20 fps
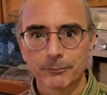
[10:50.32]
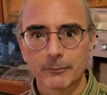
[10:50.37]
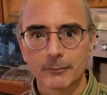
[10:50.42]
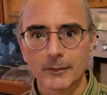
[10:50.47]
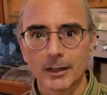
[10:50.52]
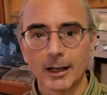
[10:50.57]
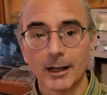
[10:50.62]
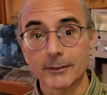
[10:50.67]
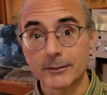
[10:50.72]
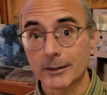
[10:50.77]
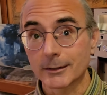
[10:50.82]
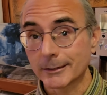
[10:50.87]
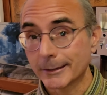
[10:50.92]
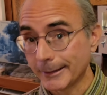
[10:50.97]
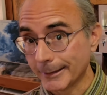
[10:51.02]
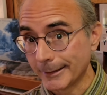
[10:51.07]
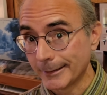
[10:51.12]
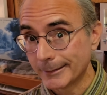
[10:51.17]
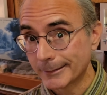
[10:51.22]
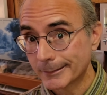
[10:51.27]
At the
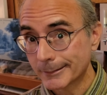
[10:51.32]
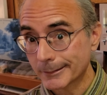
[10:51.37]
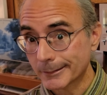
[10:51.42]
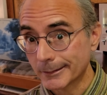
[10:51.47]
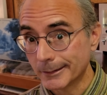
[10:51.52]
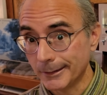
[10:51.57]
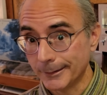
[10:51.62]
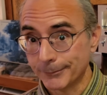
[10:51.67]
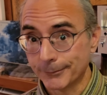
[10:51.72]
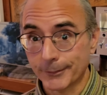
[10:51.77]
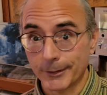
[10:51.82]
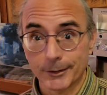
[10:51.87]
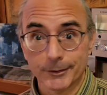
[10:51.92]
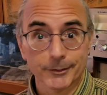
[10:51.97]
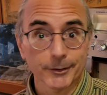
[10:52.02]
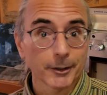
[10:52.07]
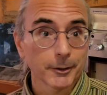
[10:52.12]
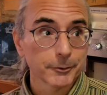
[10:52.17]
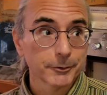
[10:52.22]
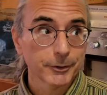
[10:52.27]
least, if there's
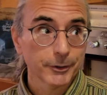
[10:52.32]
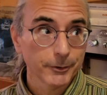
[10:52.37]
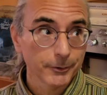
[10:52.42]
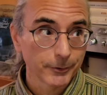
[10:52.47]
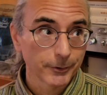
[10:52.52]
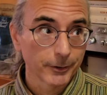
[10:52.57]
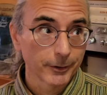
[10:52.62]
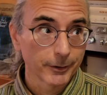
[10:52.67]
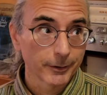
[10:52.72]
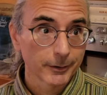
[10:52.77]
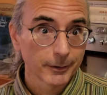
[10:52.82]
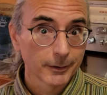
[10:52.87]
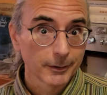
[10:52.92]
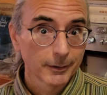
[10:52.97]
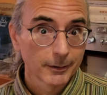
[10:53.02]
no tuner,